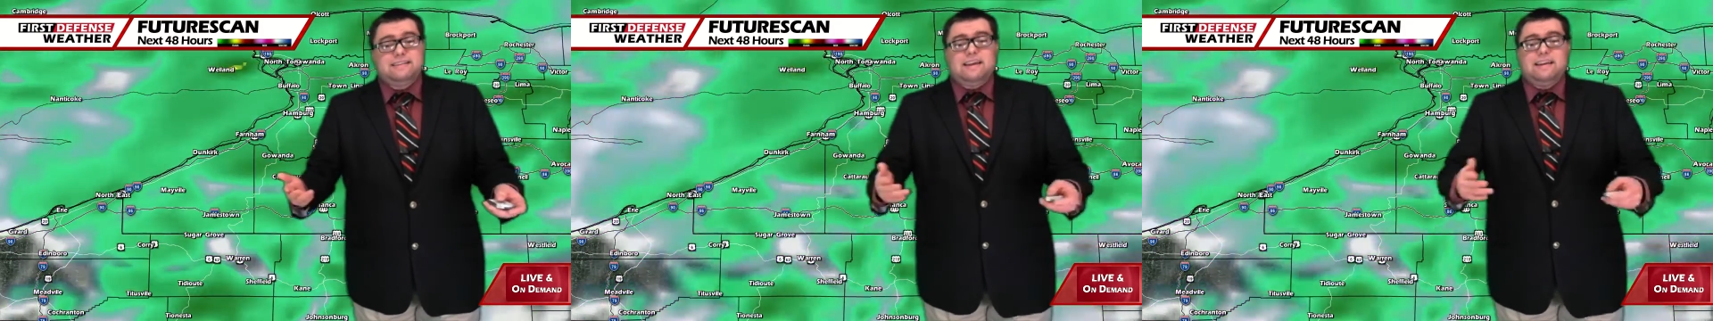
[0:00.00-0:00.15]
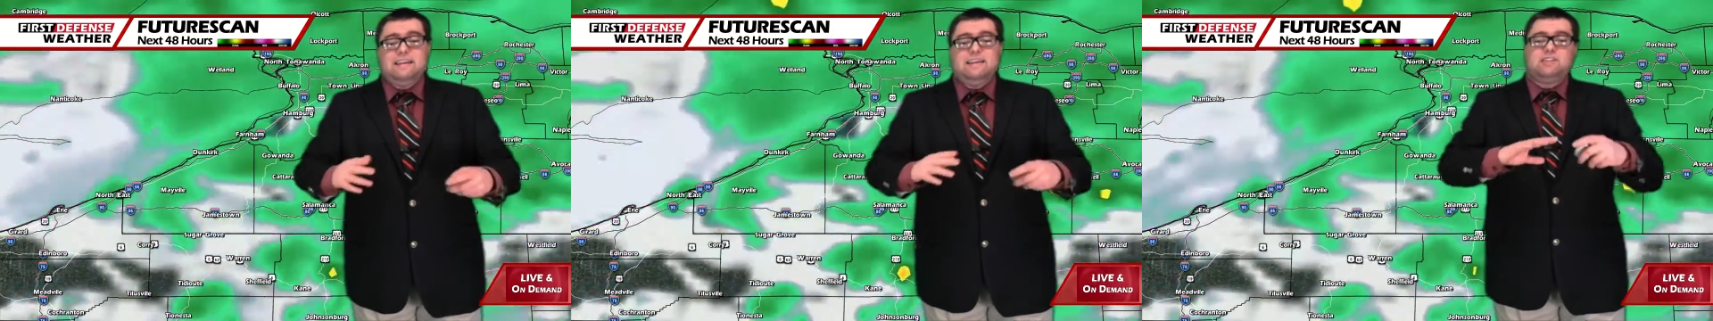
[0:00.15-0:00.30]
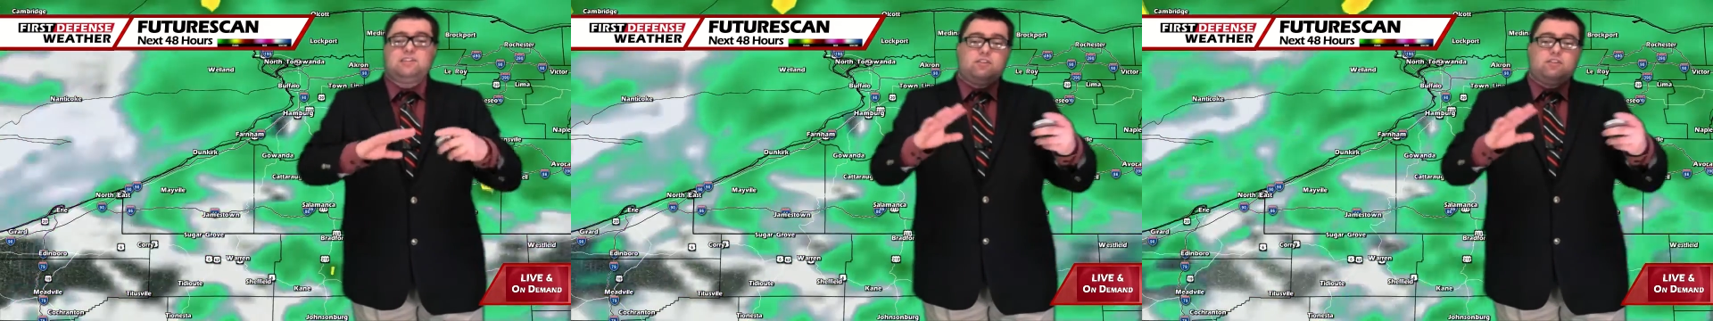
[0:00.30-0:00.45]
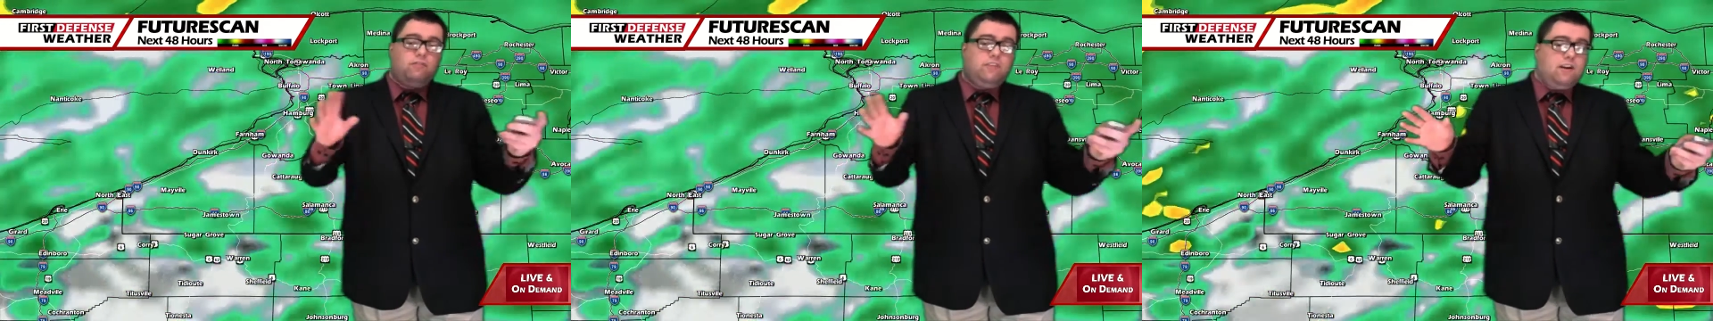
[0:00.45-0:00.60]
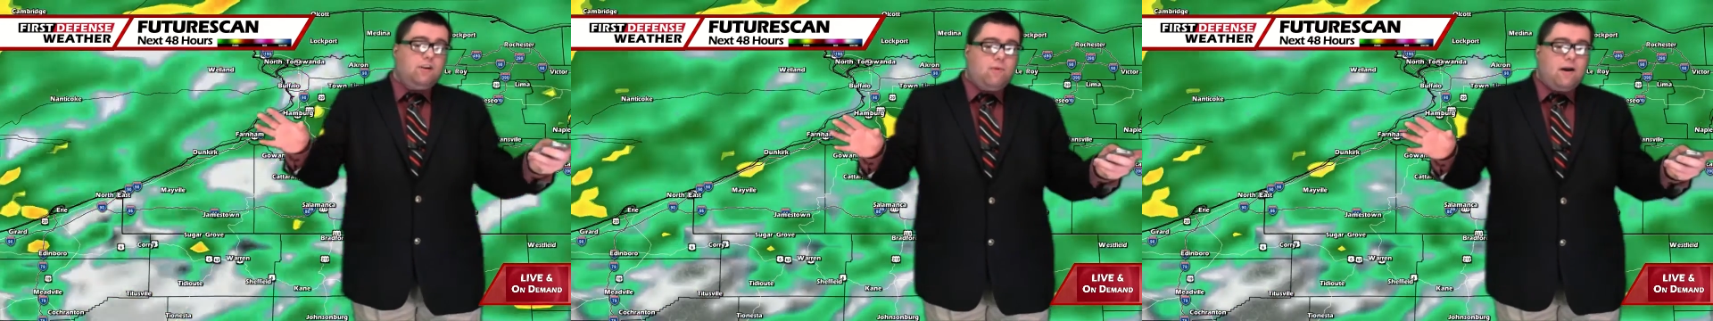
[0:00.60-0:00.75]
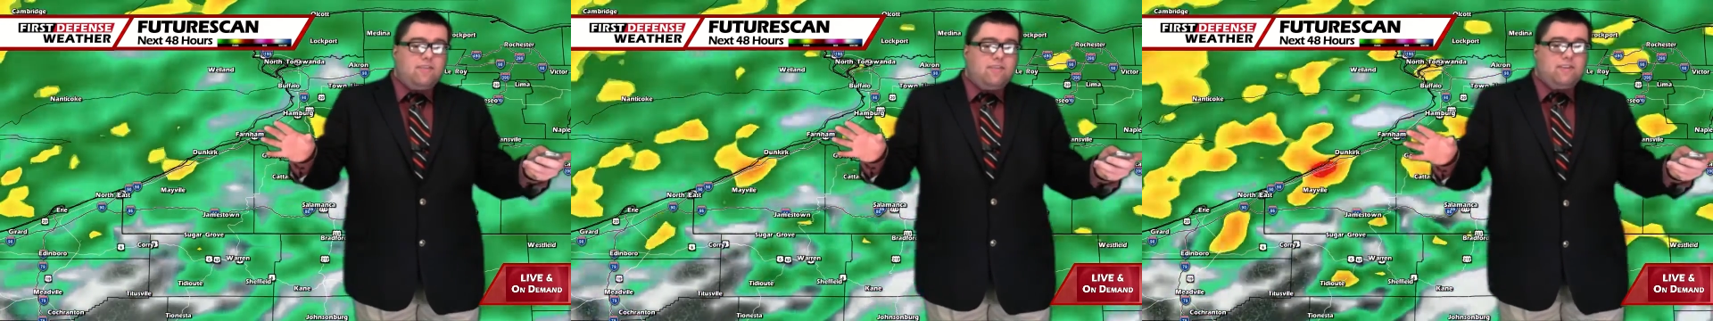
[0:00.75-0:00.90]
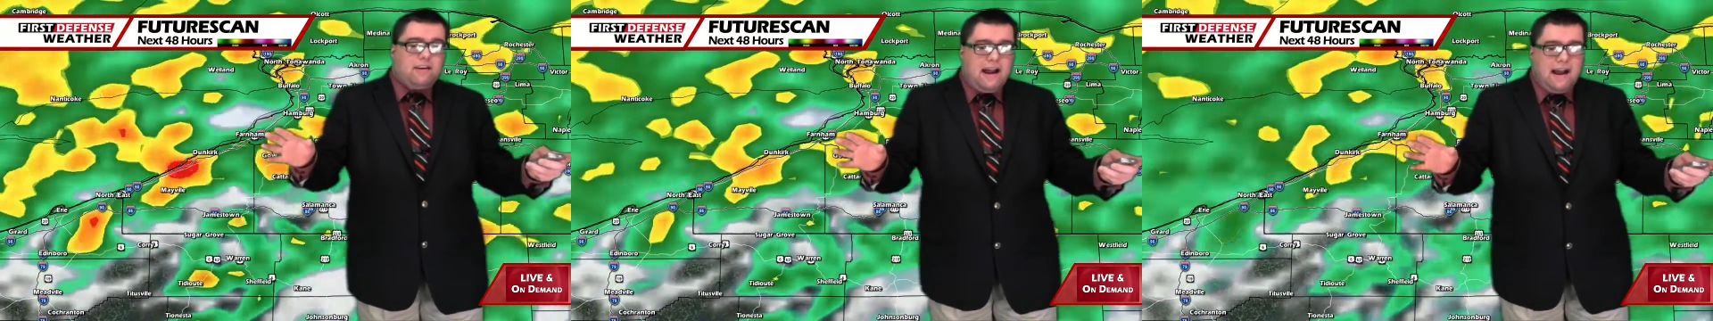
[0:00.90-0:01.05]
any severe
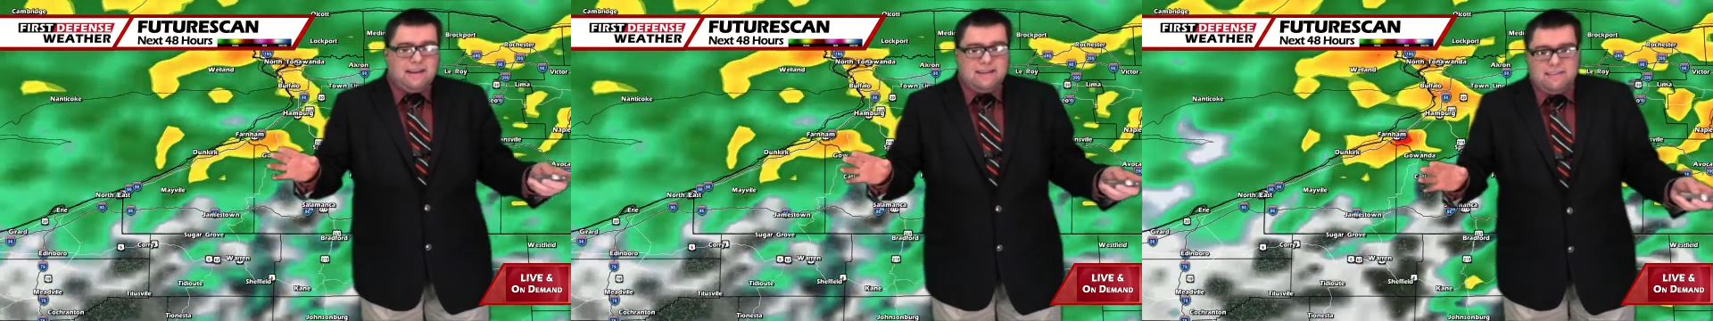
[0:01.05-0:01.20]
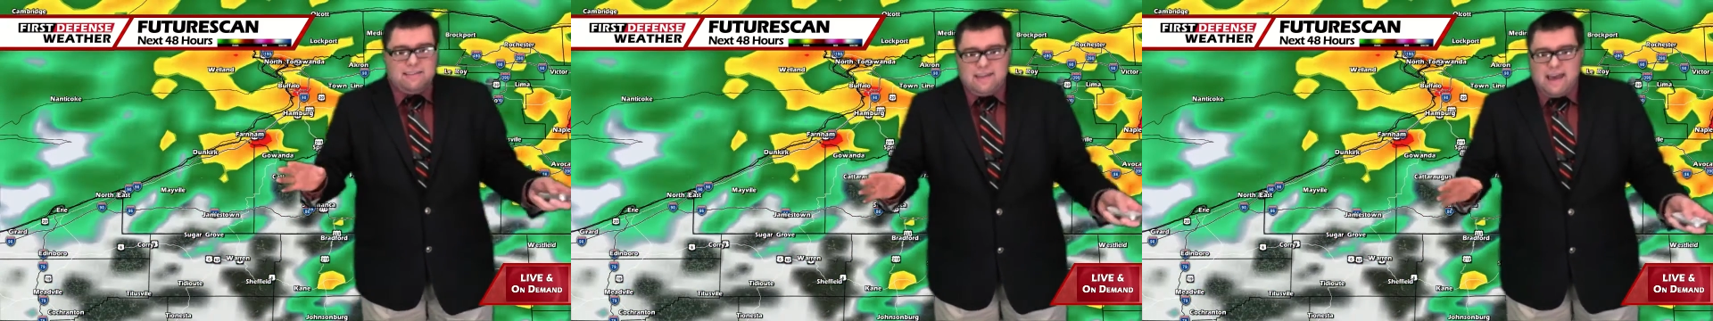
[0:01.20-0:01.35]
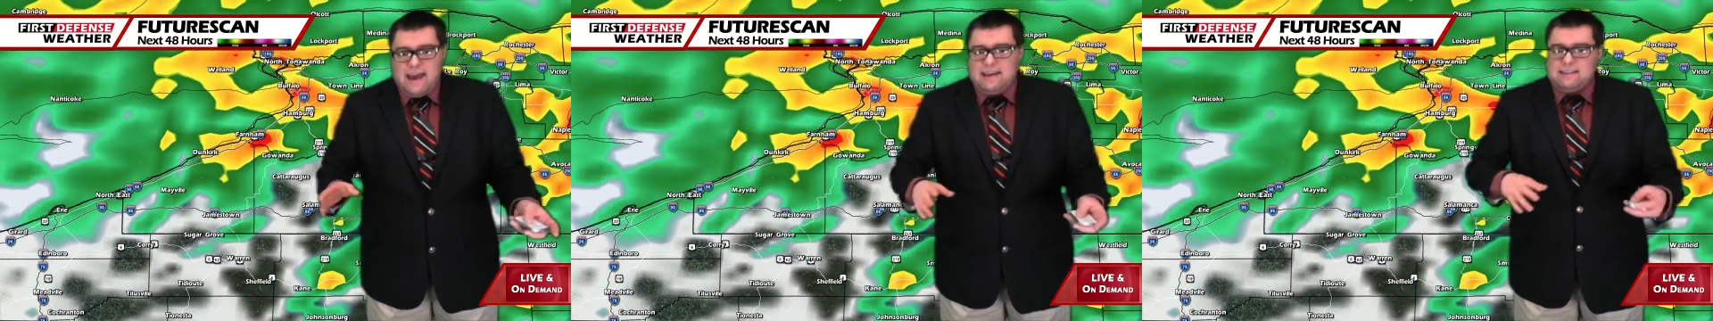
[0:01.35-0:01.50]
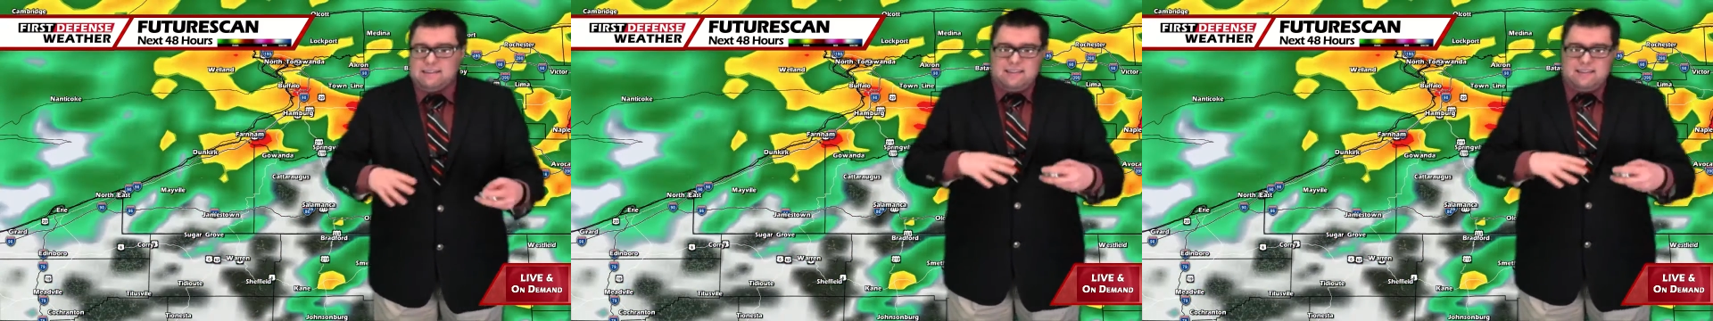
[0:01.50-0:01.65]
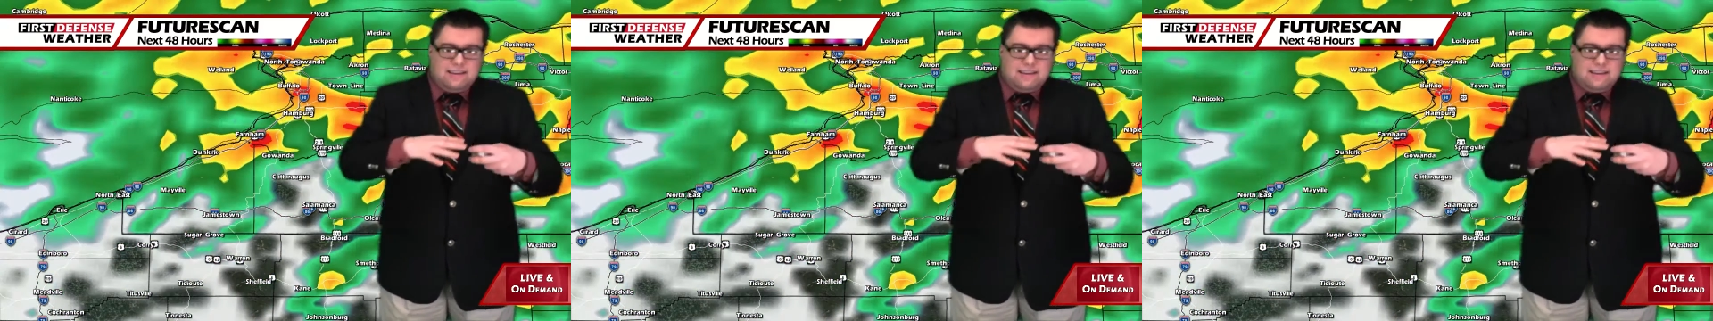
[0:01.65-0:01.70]
weather out of that.